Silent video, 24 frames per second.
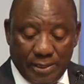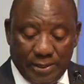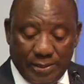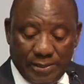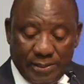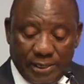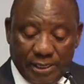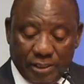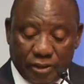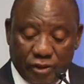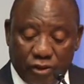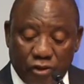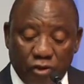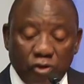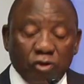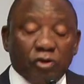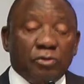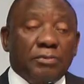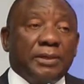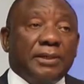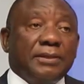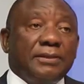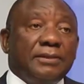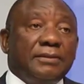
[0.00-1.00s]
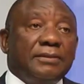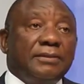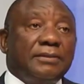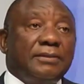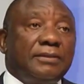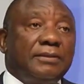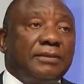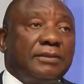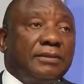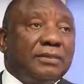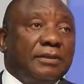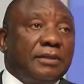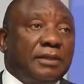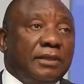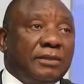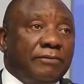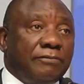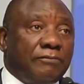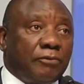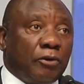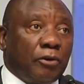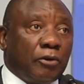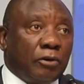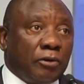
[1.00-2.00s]
that humans
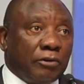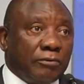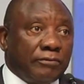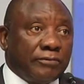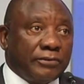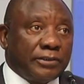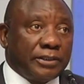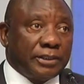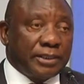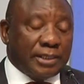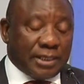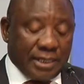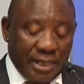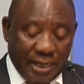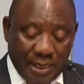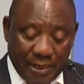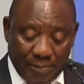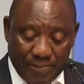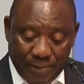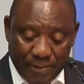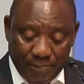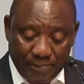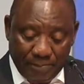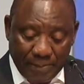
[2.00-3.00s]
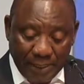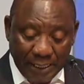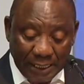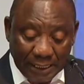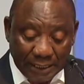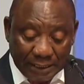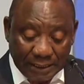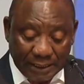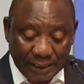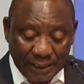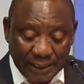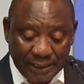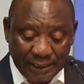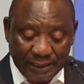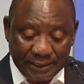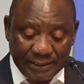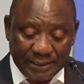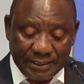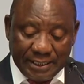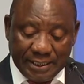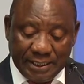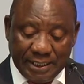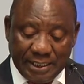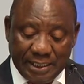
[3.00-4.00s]
evolved the
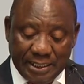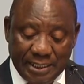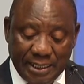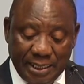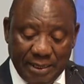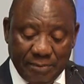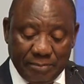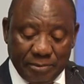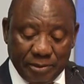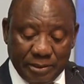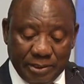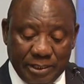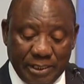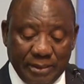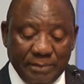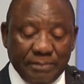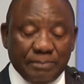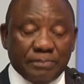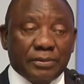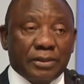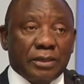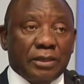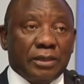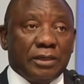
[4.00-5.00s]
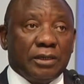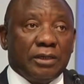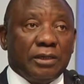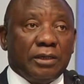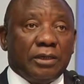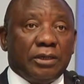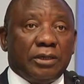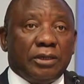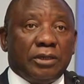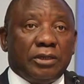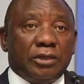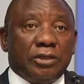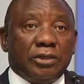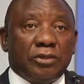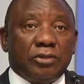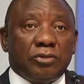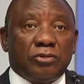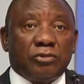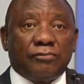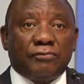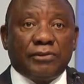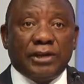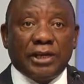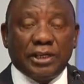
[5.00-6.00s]
capabilities that enable them
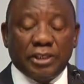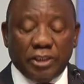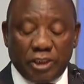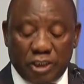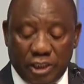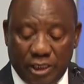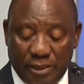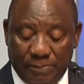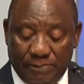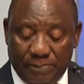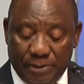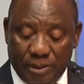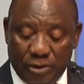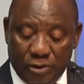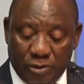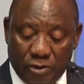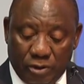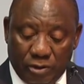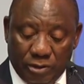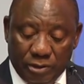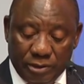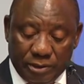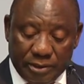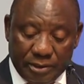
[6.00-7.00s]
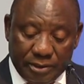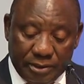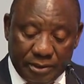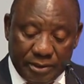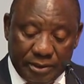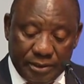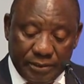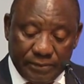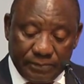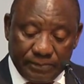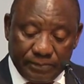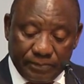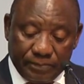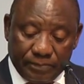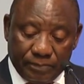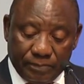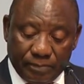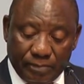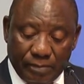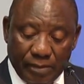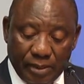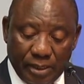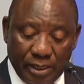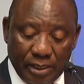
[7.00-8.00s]
to venture beyond
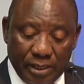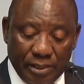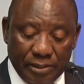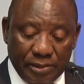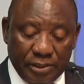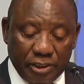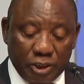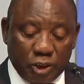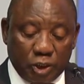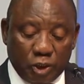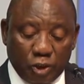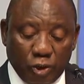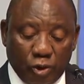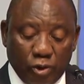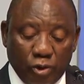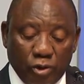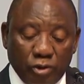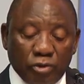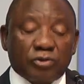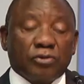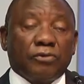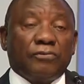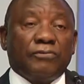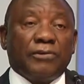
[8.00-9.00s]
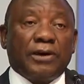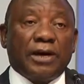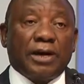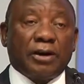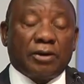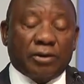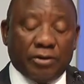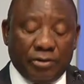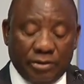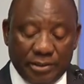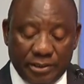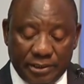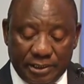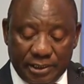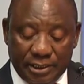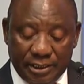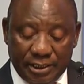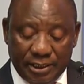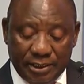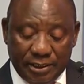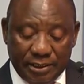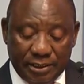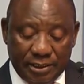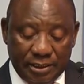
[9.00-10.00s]
the shores of our
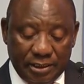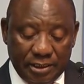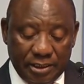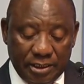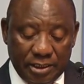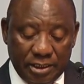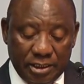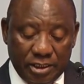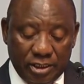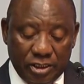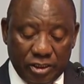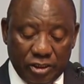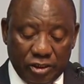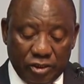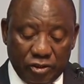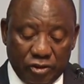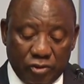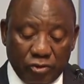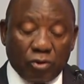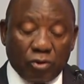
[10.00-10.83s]
continent, to